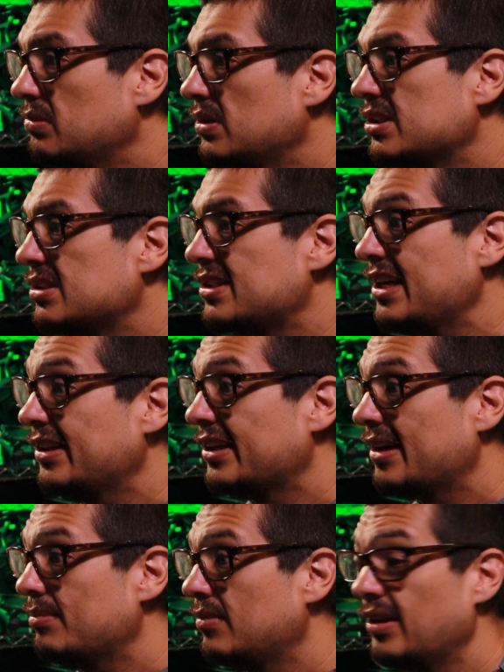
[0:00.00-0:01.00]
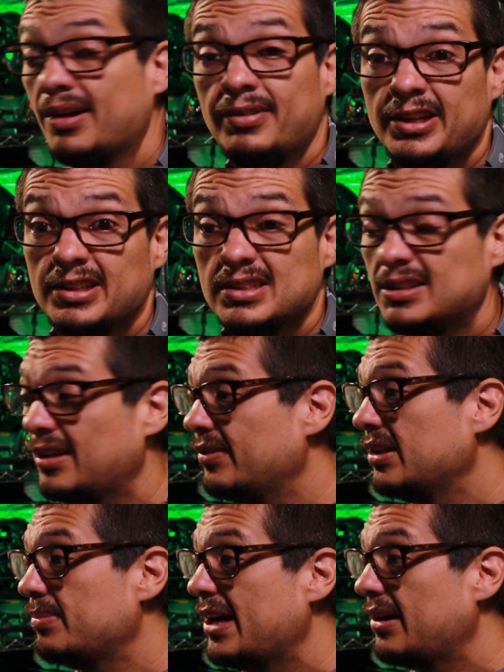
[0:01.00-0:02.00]
say that I'm loving it, loving
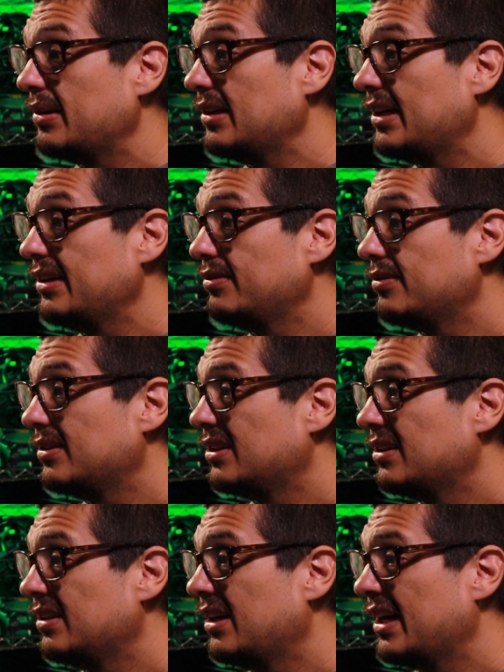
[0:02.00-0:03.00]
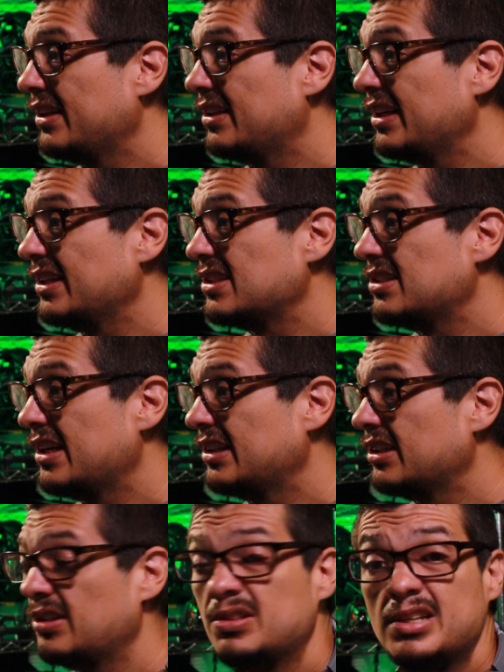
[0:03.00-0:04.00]
the battery life. I think it's not
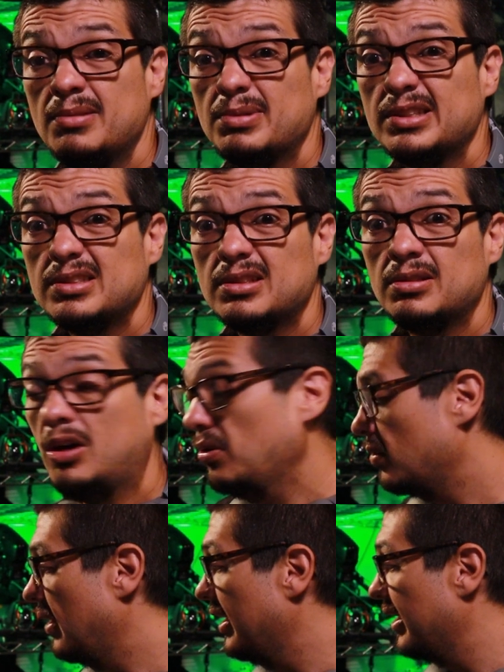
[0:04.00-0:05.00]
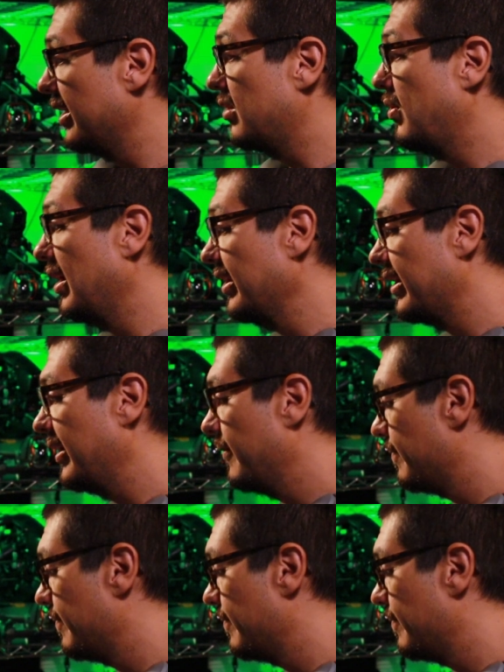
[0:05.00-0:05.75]
the cheapest. Oh, quality.